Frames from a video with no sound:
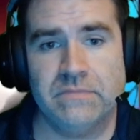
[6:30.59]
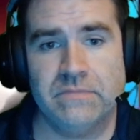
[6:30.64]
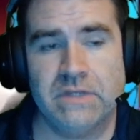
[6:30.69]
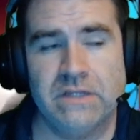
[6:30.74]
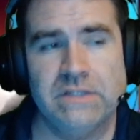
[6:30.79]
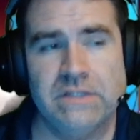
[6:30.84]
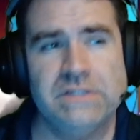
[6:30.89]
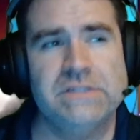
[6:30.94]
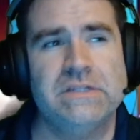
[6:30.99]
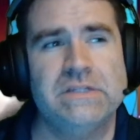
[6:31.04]

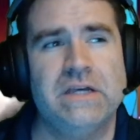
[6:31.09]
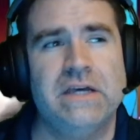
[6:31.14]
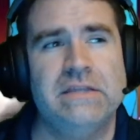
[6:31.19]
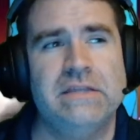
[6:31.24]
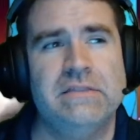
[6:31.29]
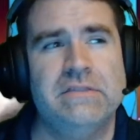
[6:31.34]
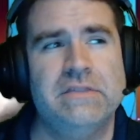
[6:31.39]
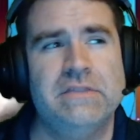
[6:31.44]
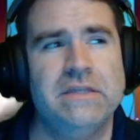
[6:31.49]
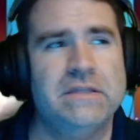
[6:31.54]
At least I
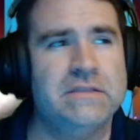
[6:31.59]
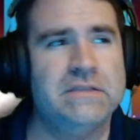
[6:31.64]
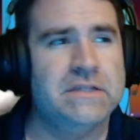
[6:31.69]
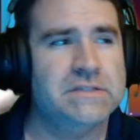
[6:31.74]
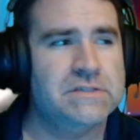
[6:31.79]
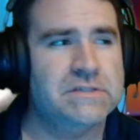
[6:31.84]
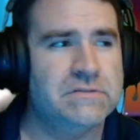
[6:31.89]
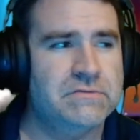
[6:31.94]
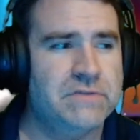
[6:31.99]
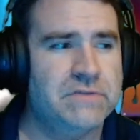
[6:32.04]
think
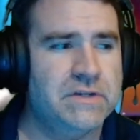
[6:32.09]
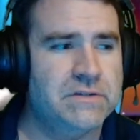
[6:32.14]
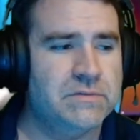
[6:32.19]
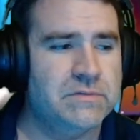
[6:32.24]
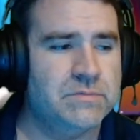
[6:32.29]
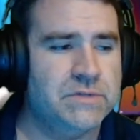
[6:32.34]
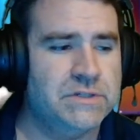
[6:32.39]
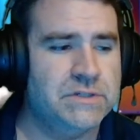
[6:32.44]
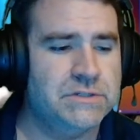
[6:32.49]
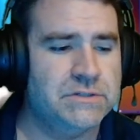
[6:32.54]
that's the
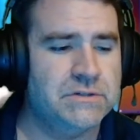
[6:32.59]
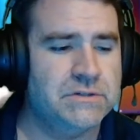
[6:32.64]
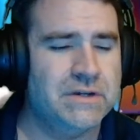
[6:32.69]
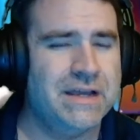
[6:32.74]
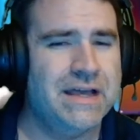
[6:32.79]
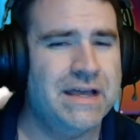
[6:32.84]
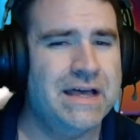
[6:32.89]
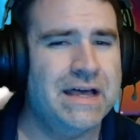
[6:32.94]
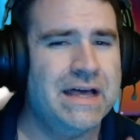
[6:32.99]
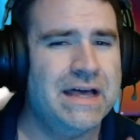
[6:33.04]
Phantom Ranger.
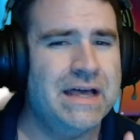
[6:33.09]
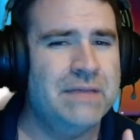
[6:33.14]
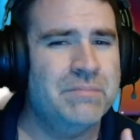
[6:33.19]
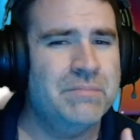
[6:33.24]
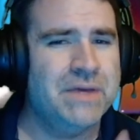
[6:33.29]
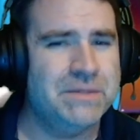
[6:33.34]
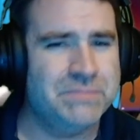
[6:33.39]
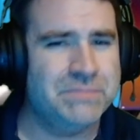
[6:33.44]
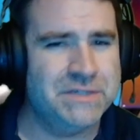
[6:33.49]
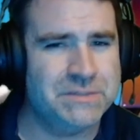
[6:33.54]
I
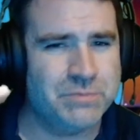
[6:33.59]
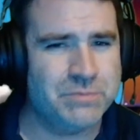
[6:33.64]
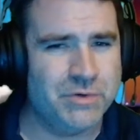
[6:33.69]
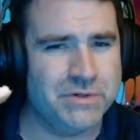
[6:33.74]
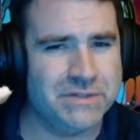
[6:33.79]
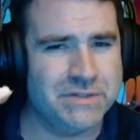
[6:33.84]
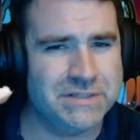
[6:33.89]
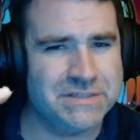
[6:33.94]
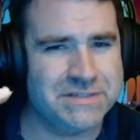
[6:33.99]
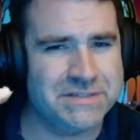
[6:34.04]
might be
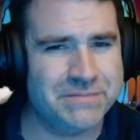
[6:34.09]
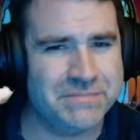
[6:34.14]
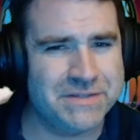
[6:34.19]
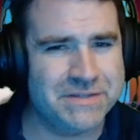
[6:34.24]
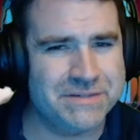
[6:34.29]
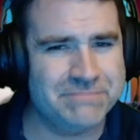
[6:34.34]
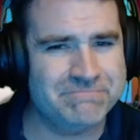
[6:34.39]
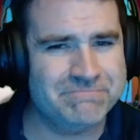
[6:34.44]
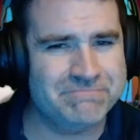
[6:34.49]
spoiling something.